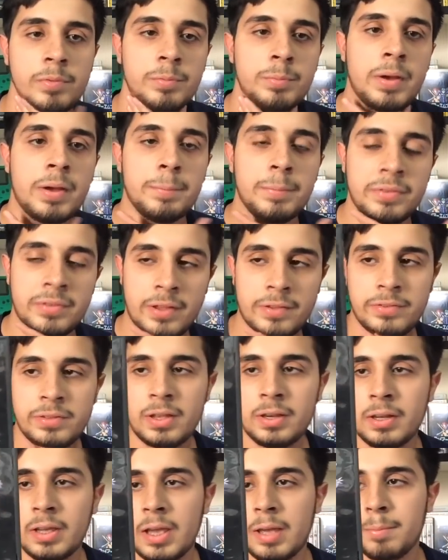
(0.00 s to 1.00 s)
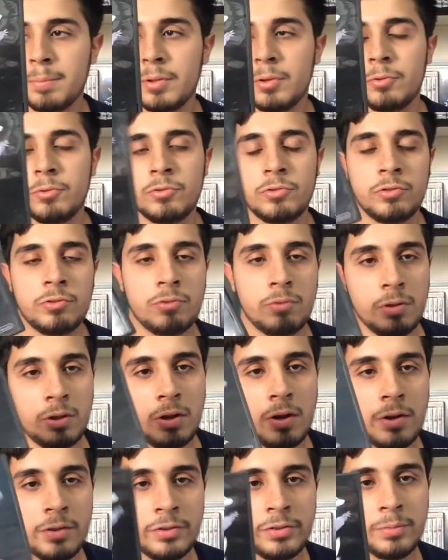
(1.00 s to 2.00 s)
besides the end game. It was just really
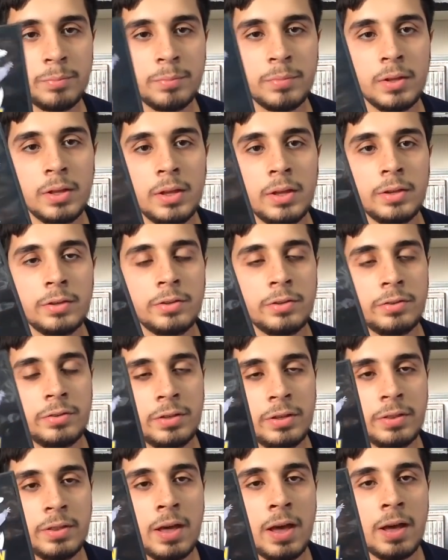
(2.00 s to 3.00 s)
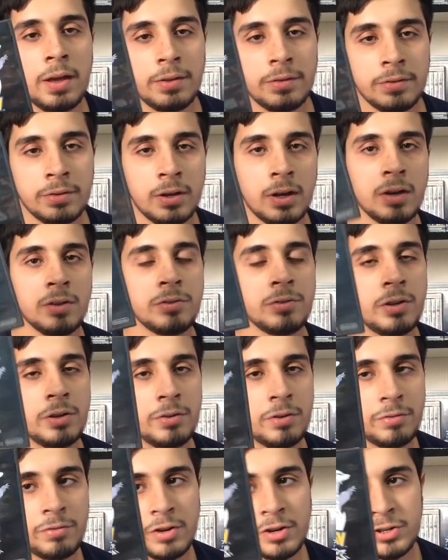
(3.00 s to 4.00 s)
awesome to see that. It was very
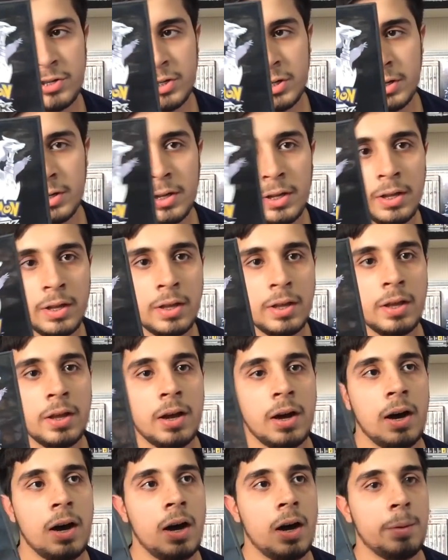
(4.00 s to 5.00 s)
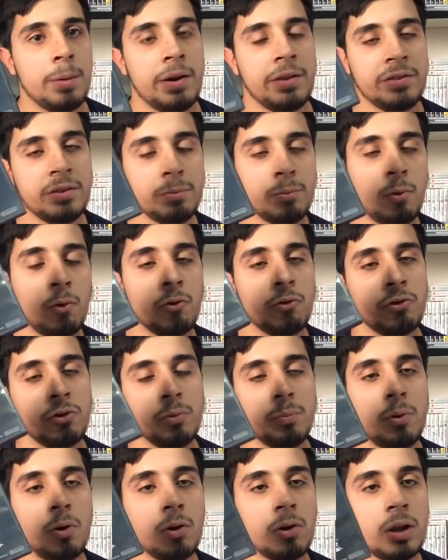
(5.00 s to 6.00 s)
refreshing. It has the most
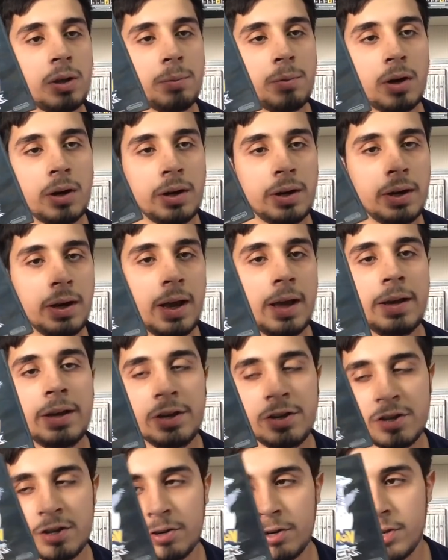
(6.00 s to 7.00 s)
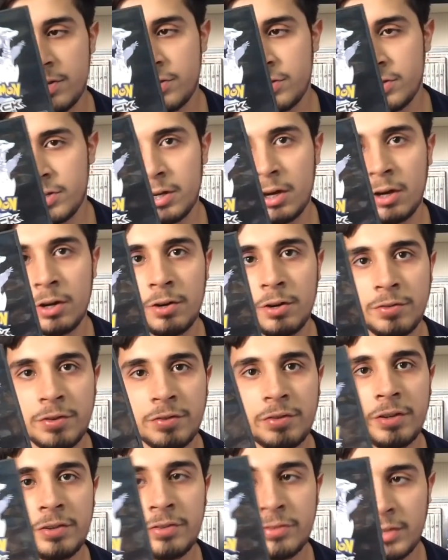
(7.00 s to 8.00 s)
new Pokemon in any generation,
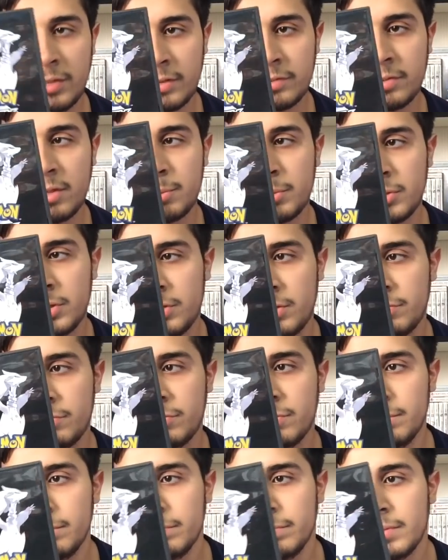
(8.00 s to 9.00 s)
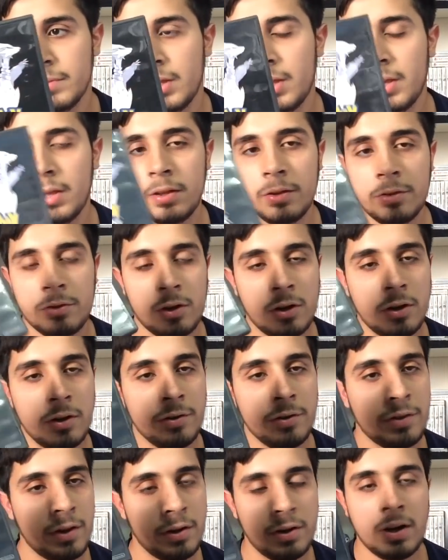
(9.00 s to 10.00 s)
156 I believe.
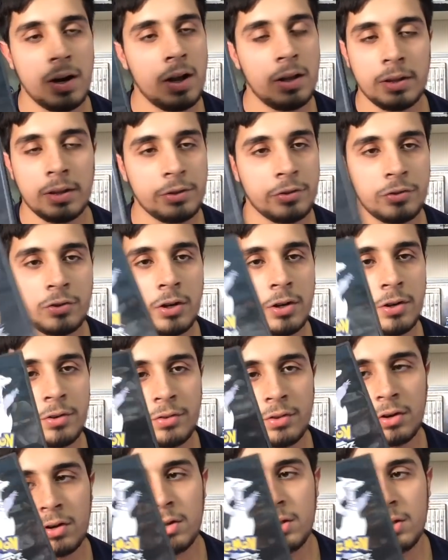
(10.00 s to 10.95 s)
Starters, I did not like the starters at